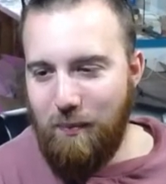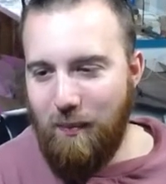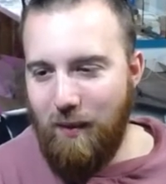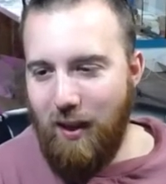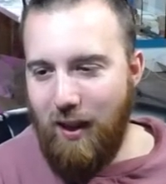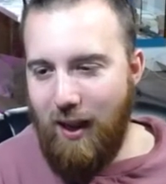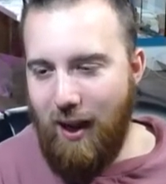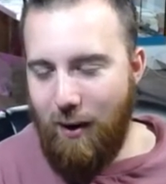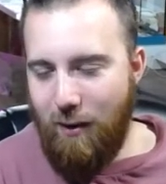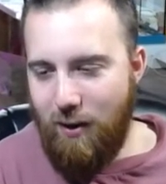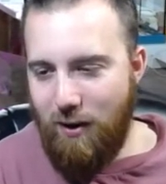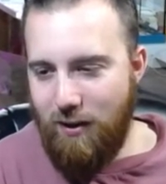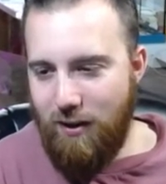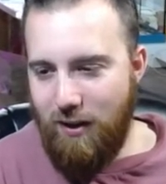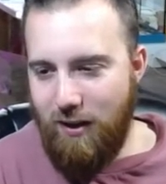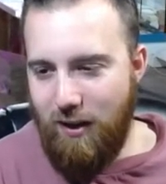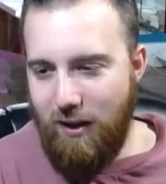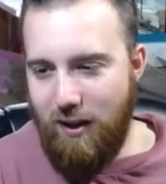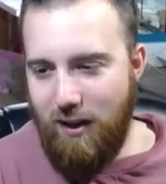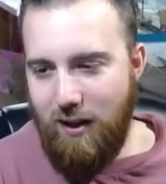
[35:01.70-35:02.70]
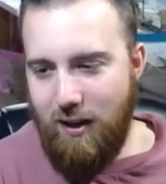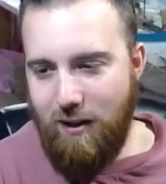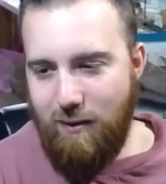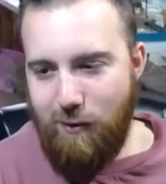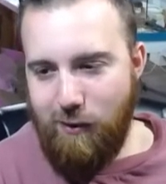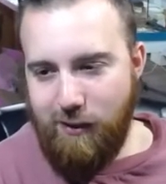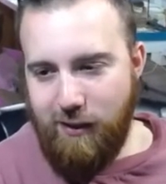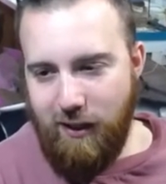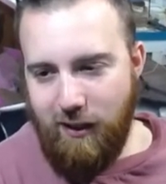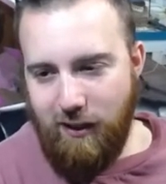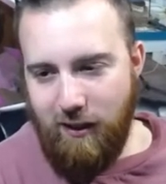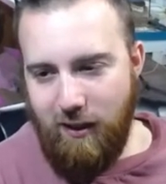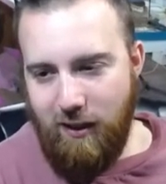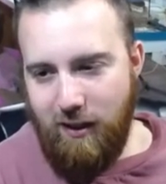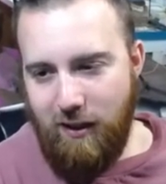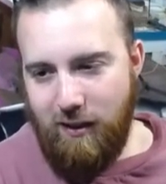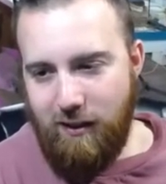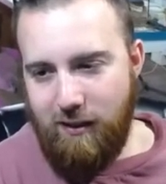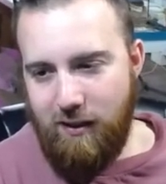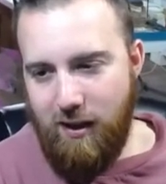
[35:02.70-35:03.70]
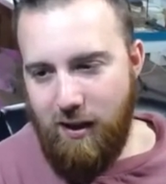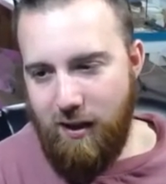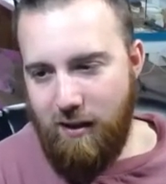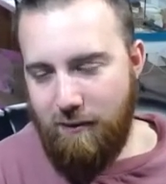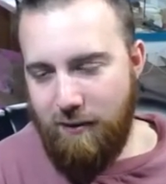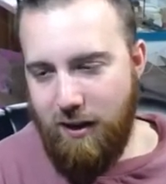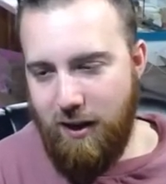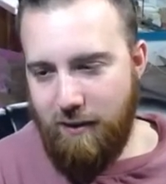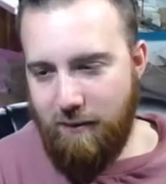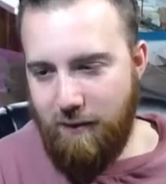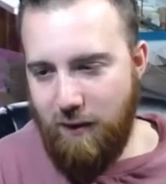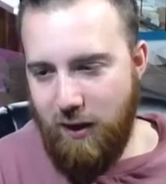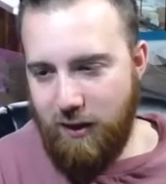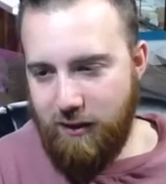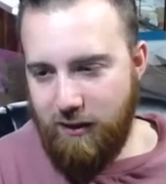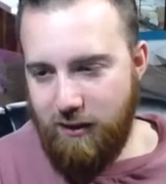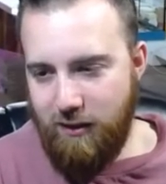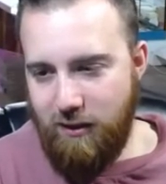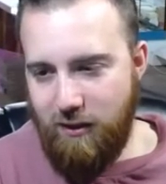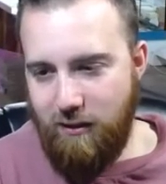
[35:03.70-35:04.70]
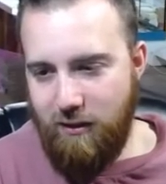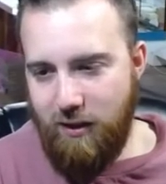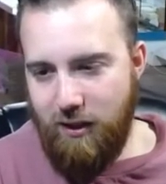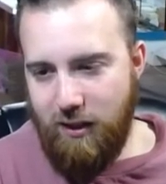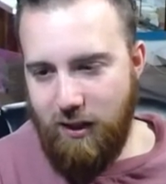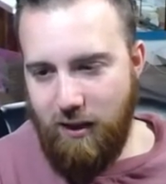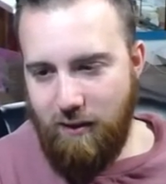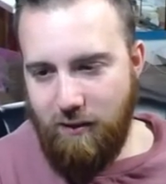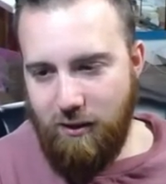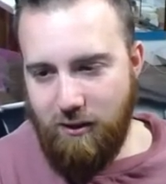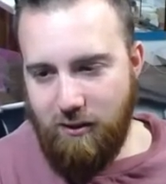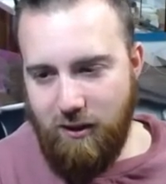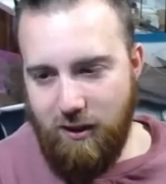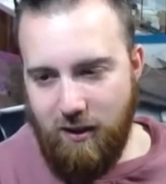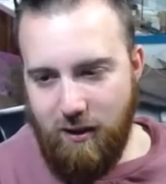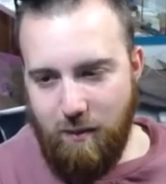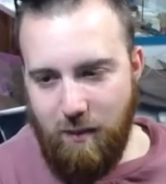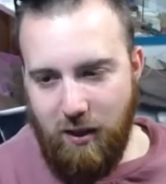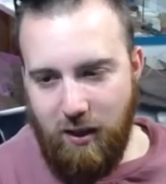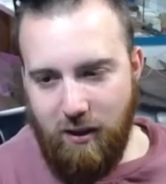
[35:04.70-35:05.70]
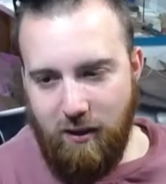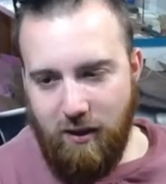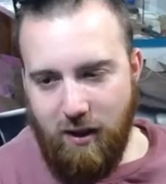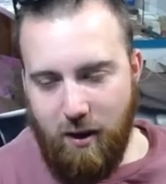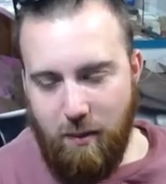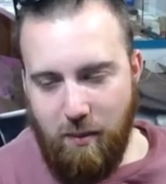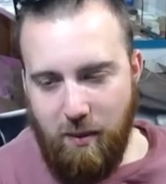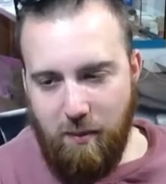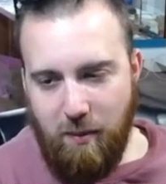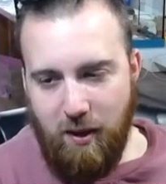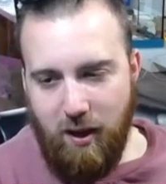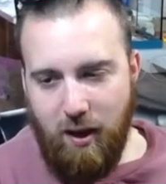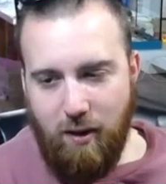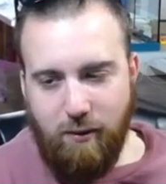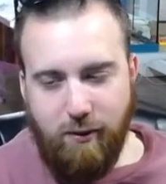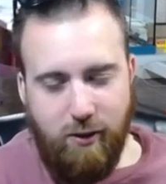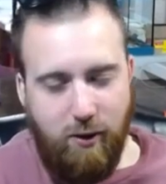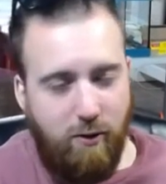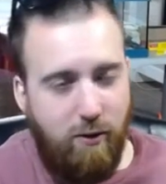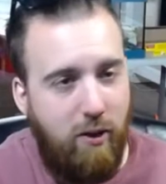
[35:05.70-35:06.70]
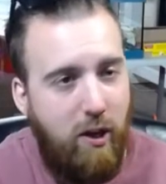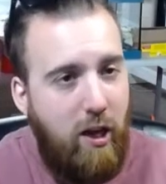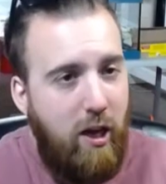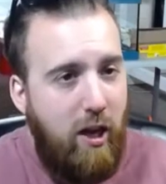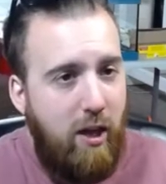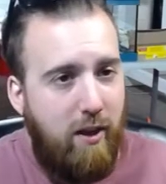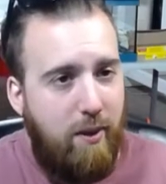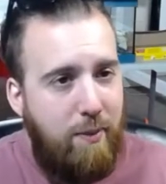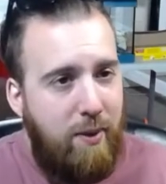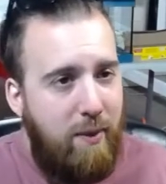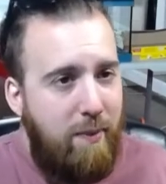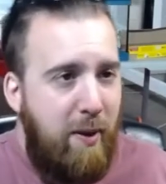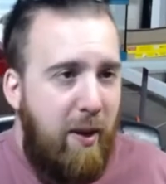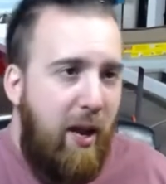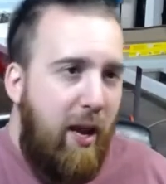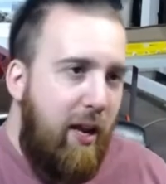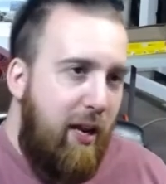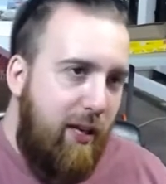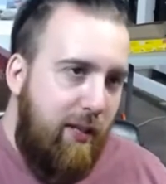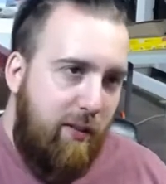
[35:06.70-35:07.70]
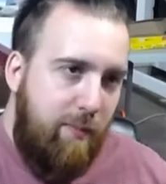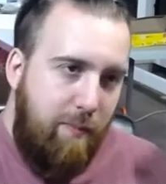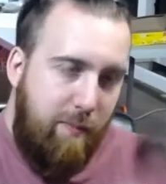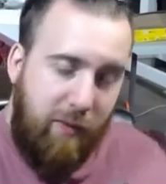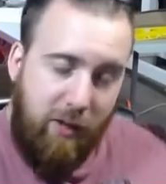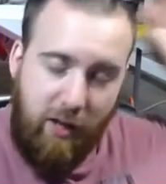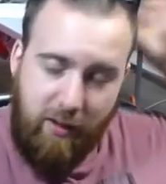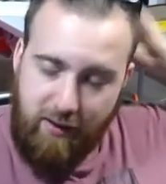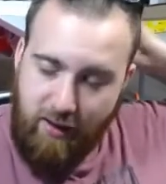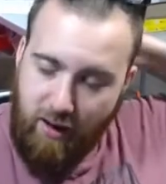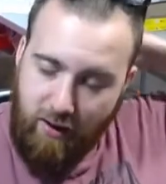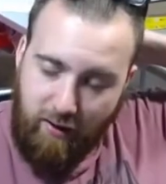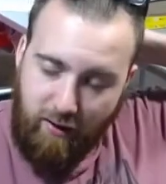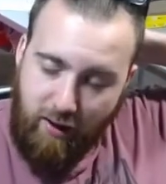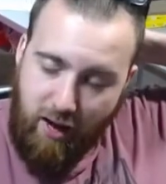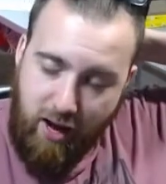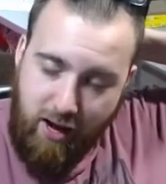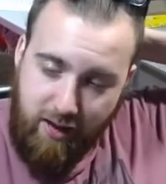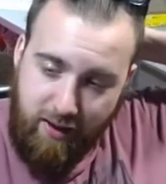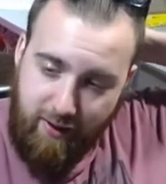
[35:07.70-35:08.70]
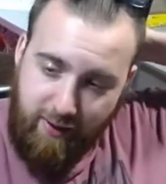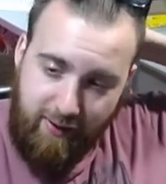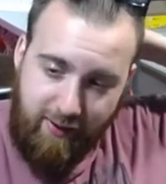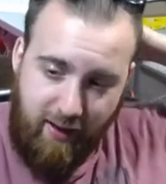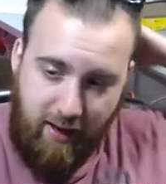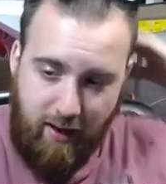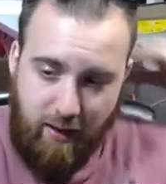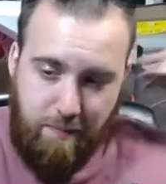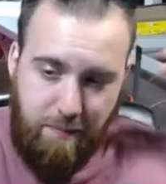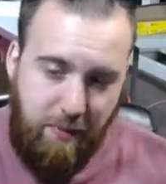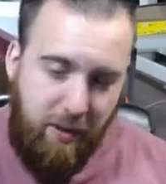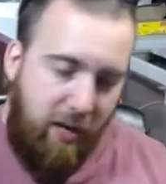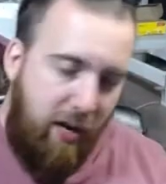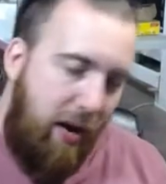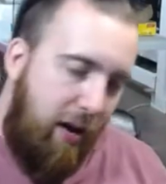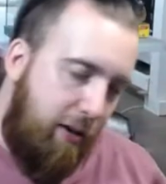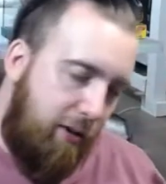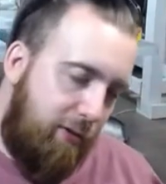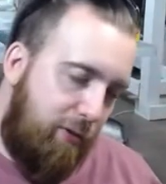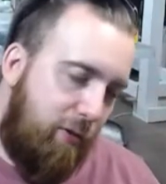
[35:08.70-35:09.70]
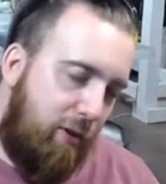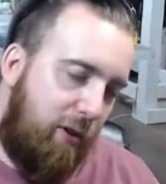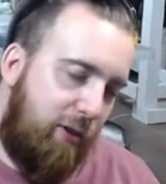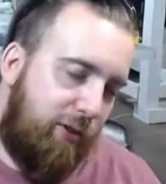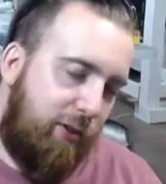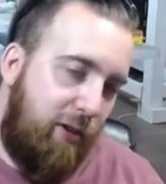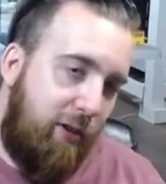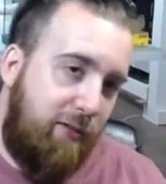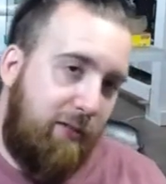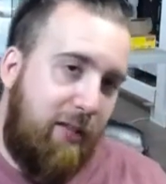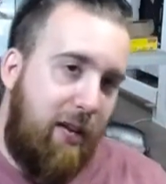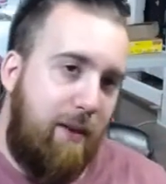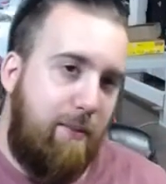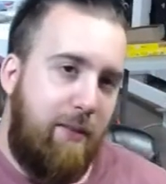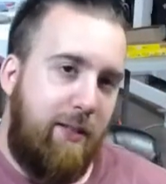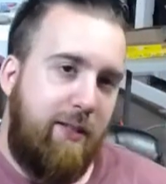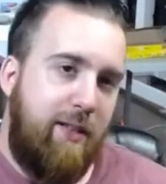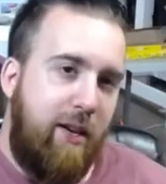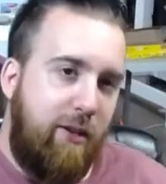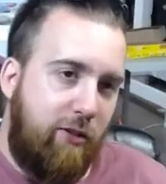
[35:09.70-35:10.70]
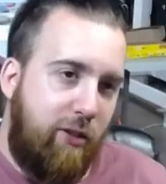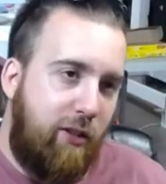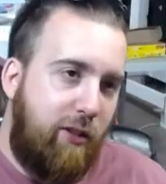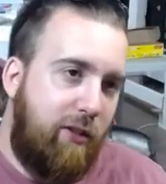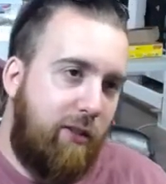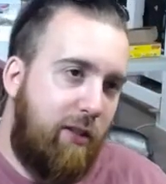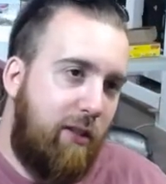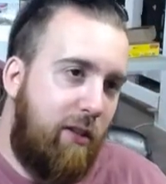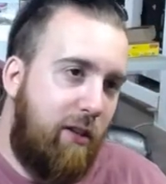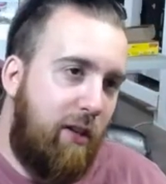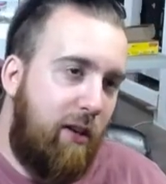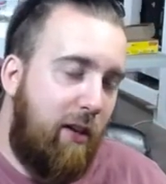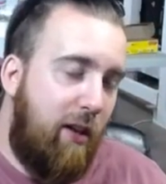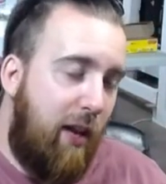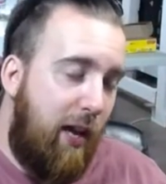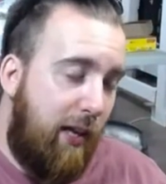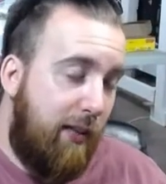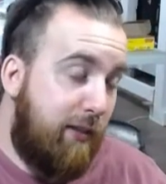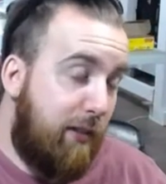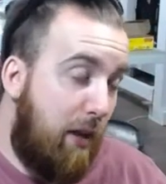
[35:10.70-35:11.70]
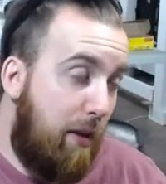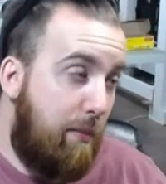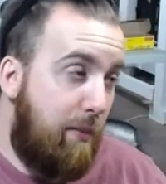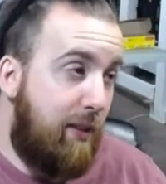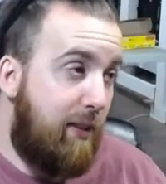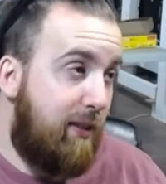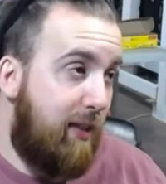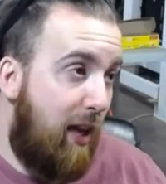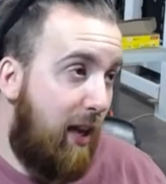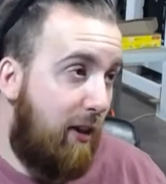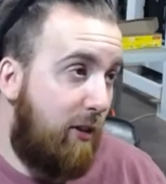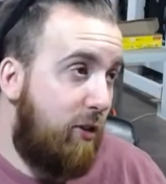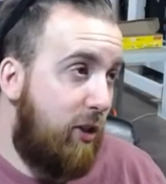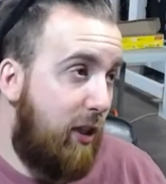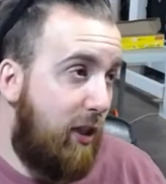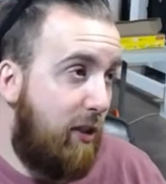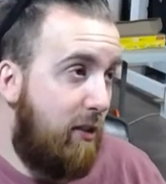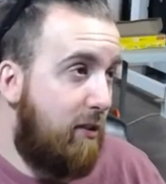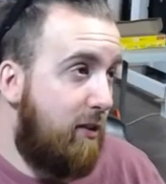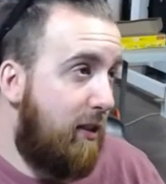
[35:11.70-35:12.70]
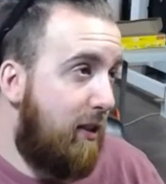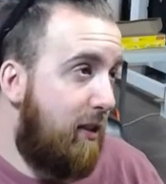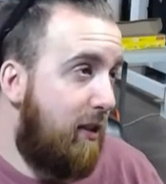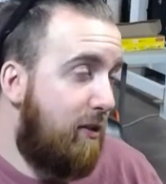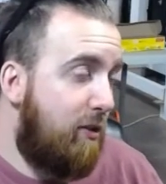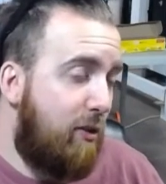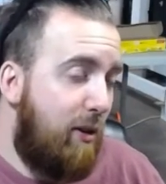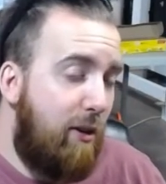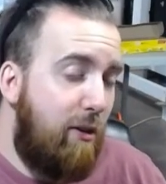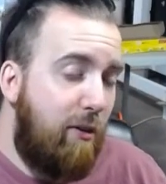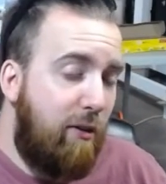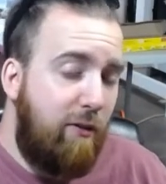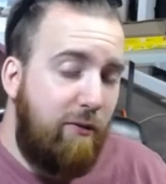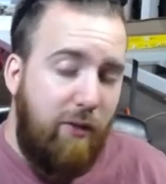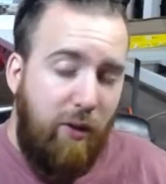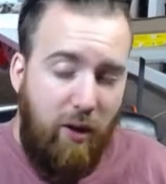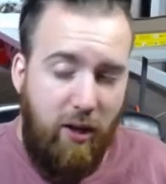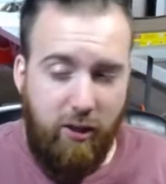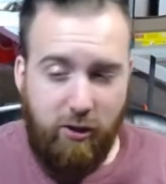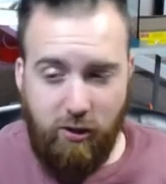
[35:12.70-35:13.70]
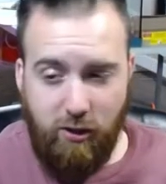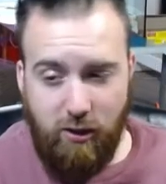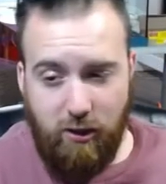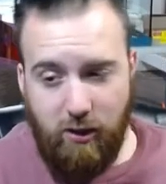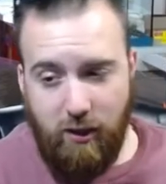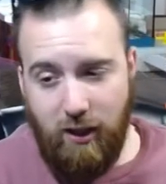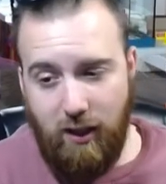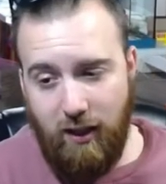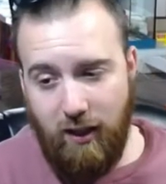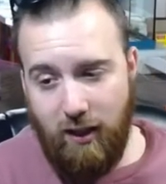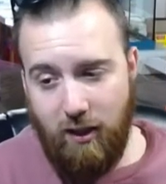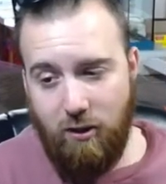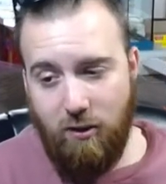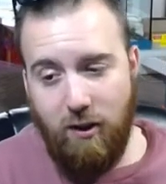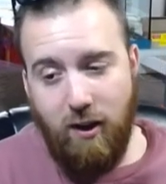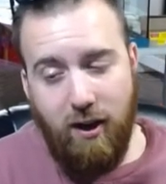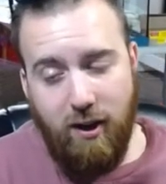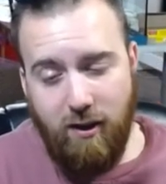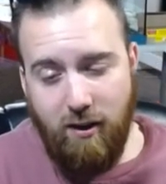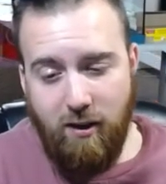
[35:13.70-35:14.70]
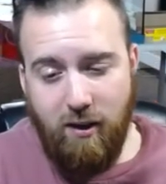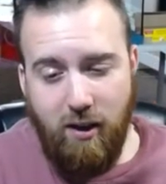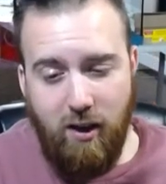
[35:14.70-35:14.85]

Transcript: How are the uh, reticulated uh, flying foxes doing? Have you seen them eat a lot of BBA? So the BBA has cut down a lot in the tank, but I do also have Siamese algae, in, uh, Siamese algae eaters in there, so I don't know if they're actually eating it or not.